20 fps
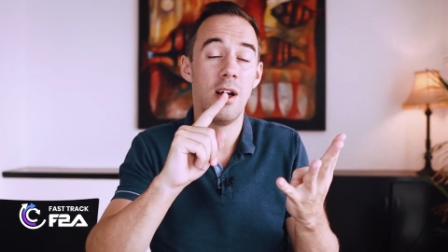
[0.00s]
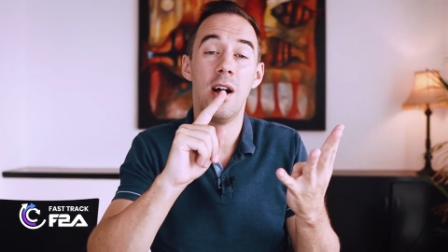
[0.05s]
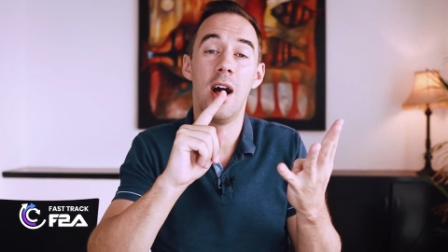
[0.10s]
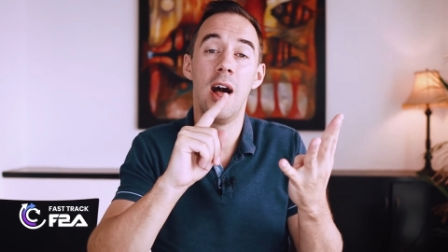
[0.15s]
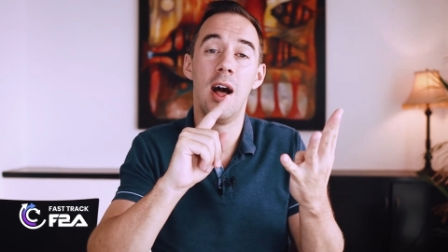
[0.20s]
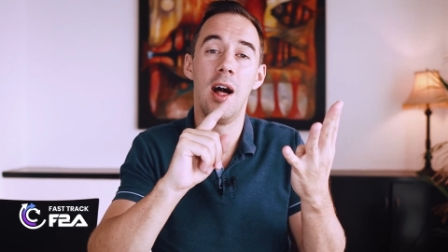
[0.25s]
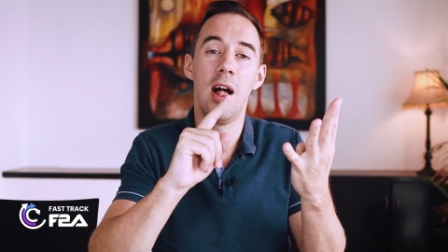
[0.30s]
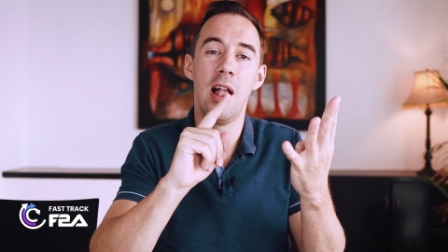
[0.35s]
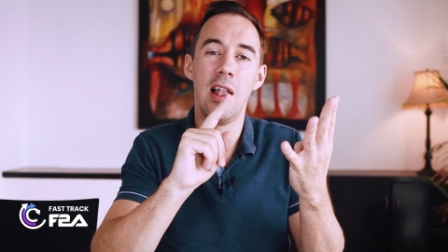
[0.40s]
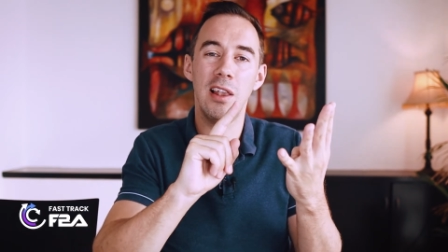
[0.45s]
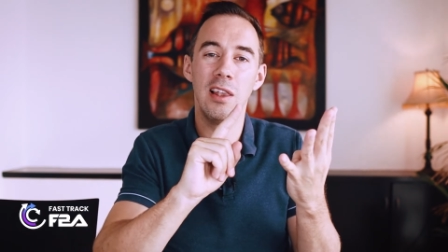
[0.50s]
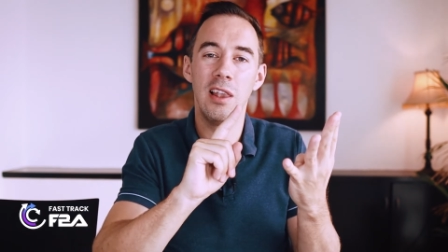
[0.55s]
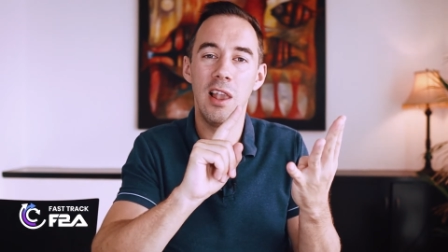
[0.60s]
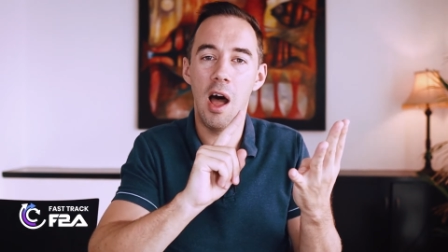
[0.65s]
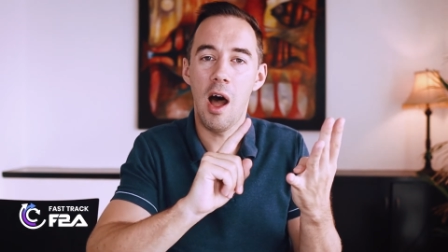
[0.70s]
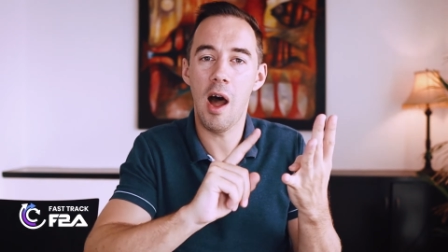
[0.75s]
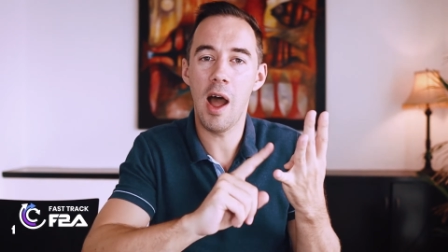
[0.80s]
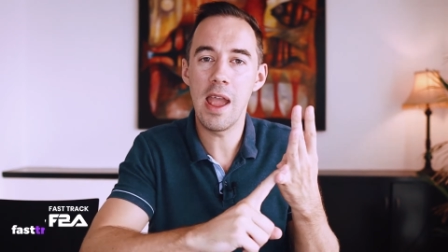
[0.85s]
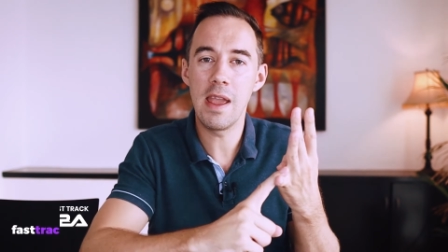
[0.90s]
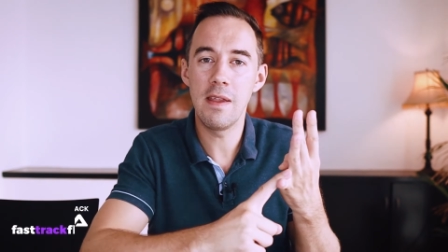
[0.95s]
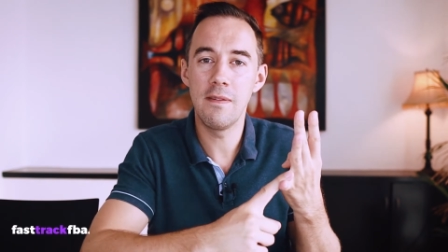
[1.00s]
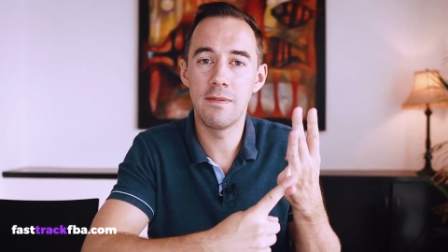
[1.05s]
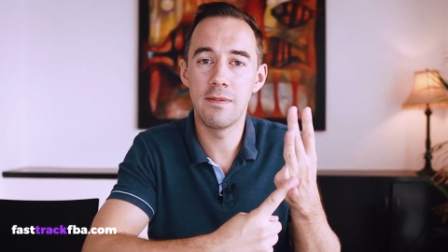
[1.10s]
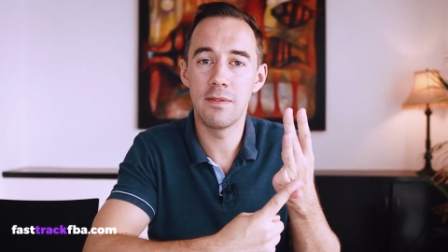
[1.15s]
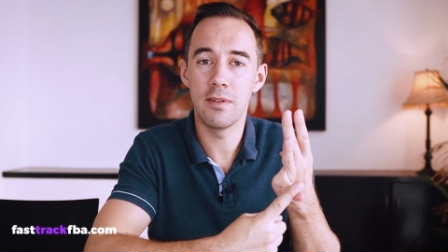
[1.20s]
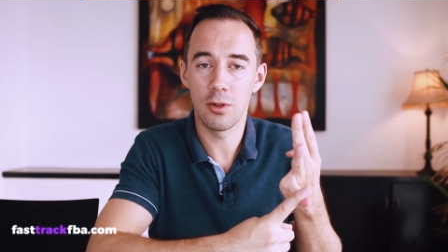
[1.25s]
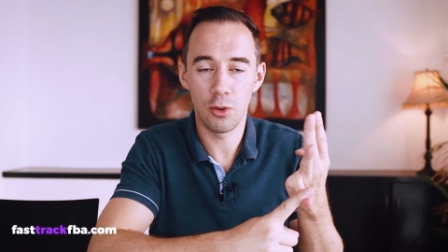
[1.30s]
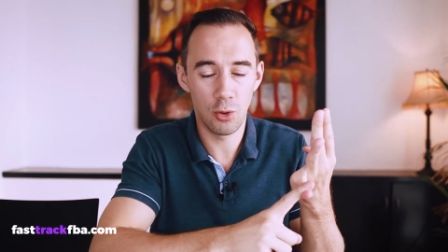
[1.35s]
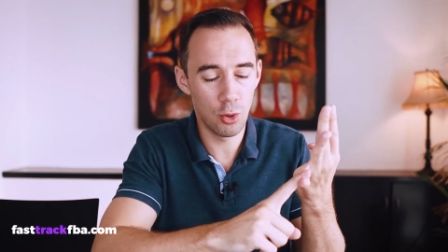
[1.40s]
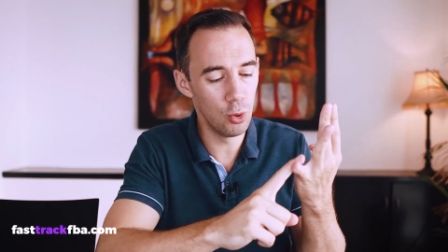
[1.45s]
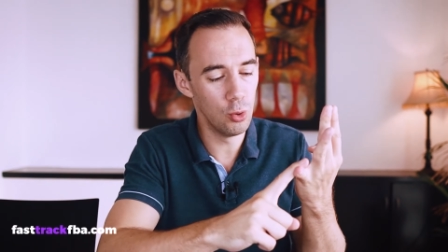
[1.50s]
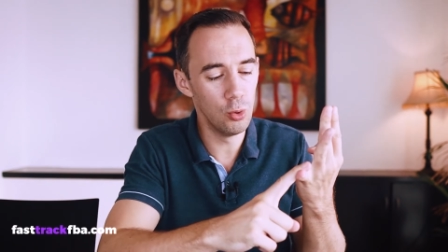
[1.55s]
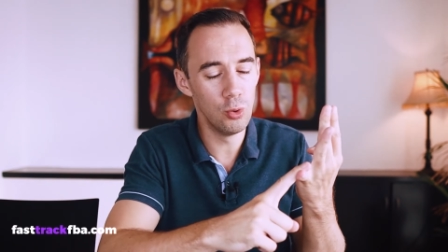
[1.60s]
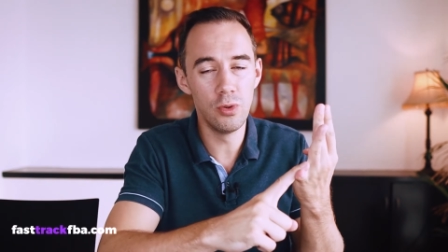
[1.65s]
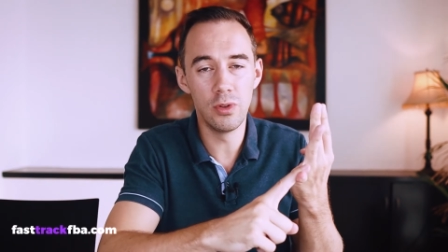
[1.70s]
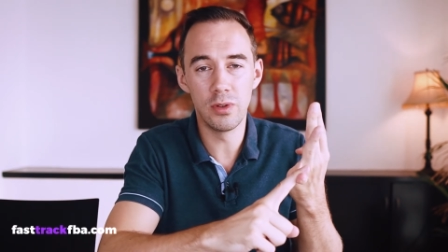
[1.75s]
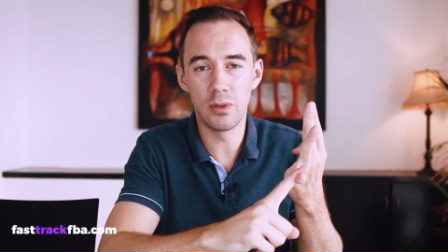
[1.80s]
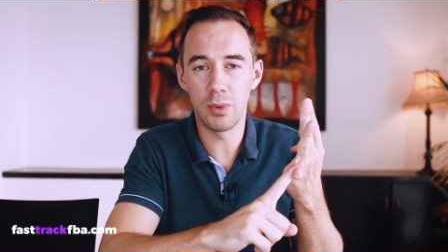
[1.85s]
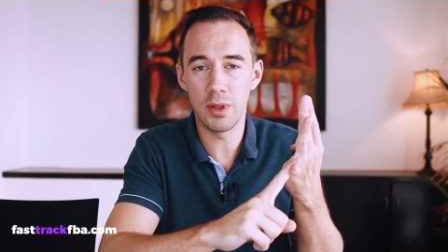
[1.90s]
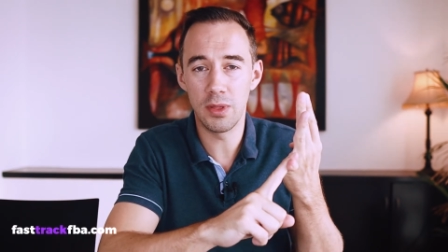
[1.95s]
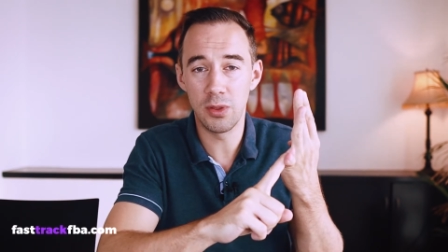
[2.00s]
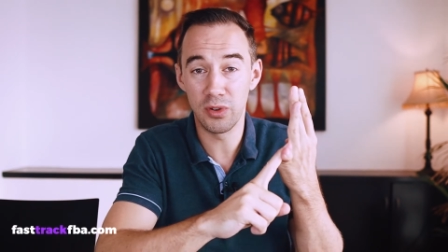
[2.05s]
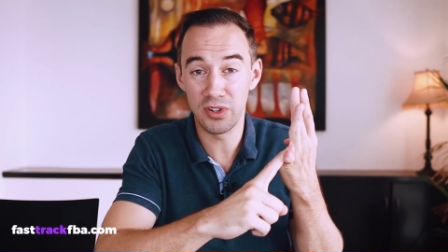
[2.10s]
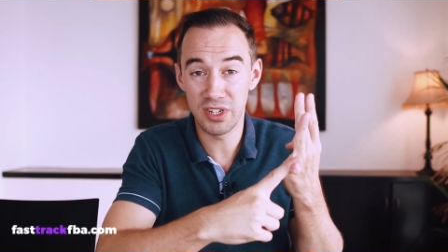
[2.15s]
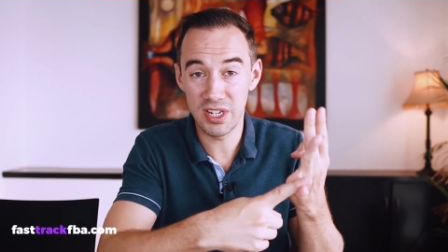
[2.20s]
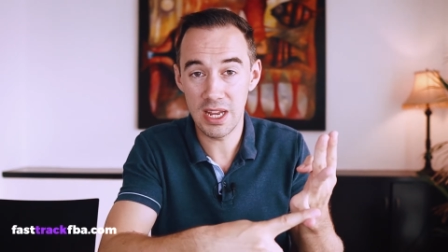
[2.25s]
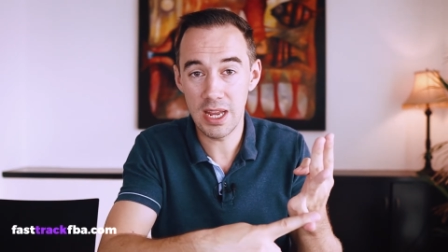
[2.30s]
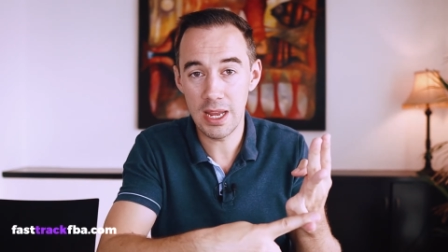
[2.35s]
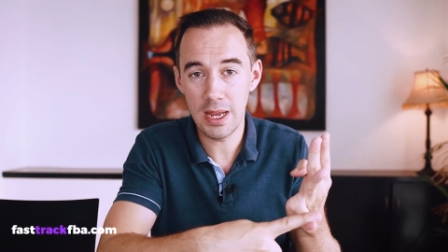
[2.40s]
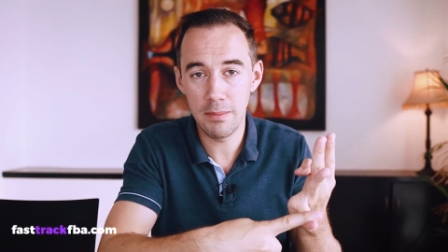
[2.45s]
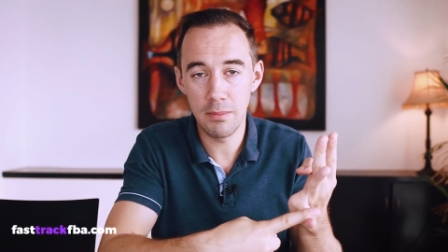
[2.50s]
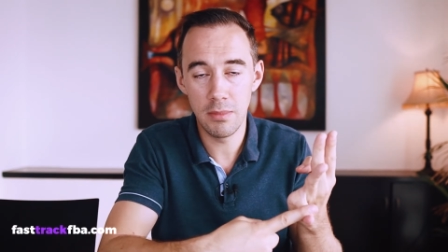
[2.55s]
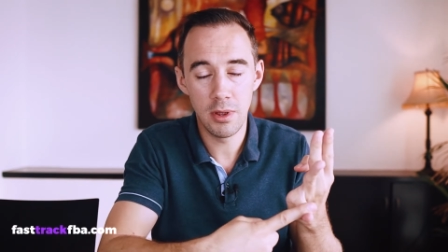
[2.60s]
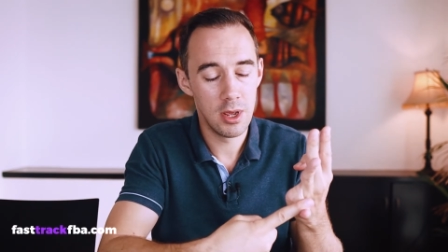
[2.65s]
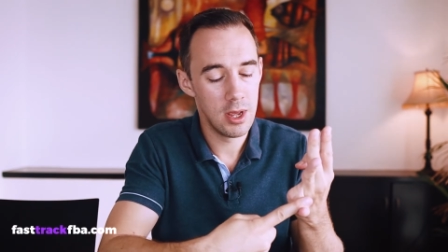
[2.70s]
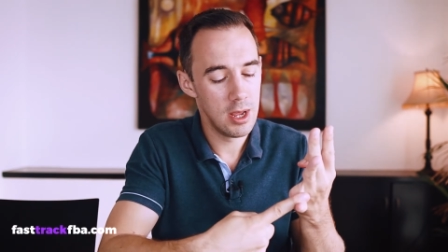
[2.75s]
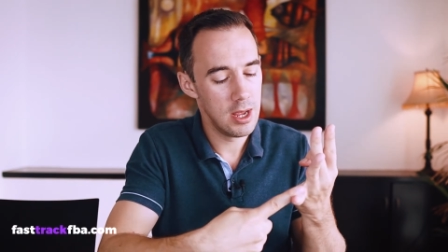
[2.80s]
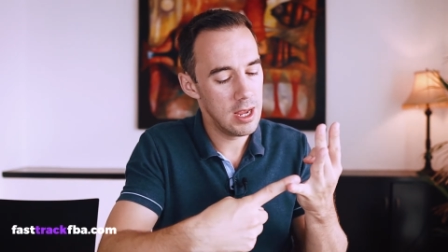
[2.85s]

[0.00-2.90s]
uh, live calls with your team.